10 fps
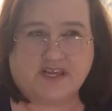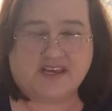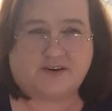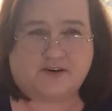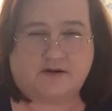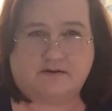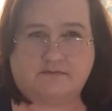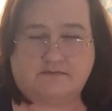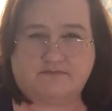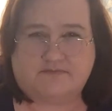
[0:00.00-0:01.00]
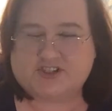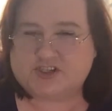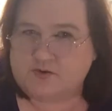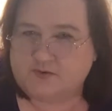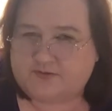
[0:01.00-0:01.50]
either
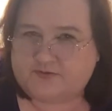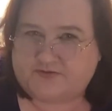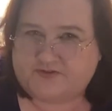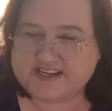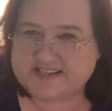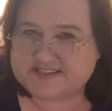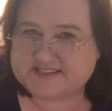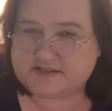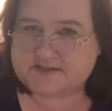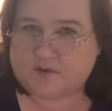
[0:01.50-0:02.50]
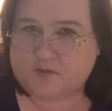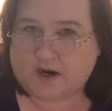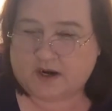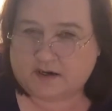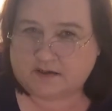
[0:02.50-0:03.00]
shoe fits
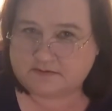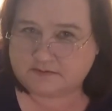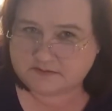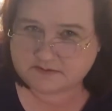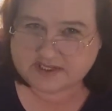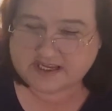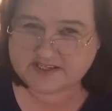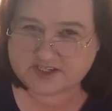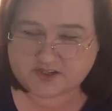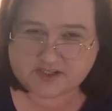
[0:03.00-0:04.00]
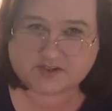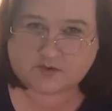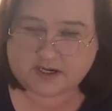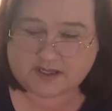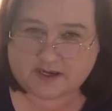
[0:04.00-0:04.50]
somewhere into the
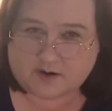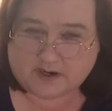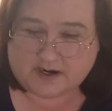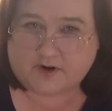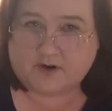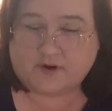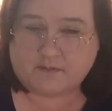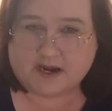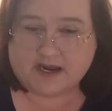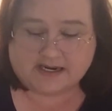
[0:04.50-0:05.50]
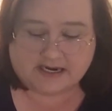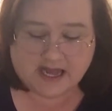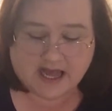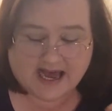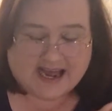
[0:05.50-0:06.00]
storyline or whatever from mine,
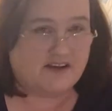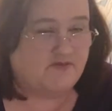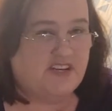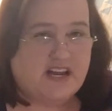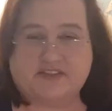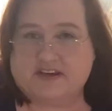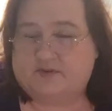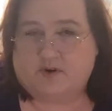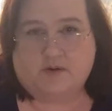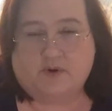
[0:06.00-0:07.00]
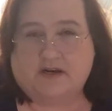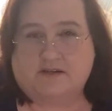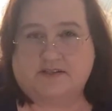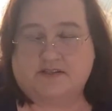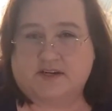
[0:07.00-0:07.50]
and I have nothing for anyone
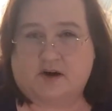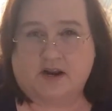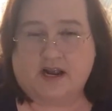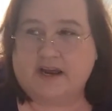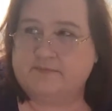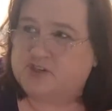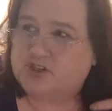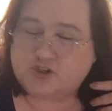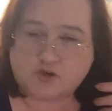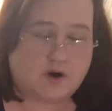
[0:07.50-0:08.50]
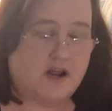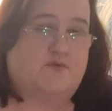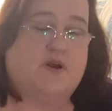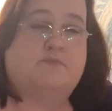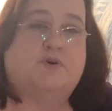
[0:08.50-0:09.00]
else. Sorry. I'm sure I've
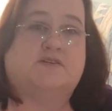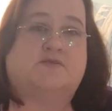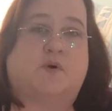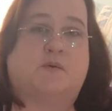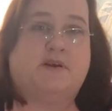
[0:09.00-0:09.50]
read books where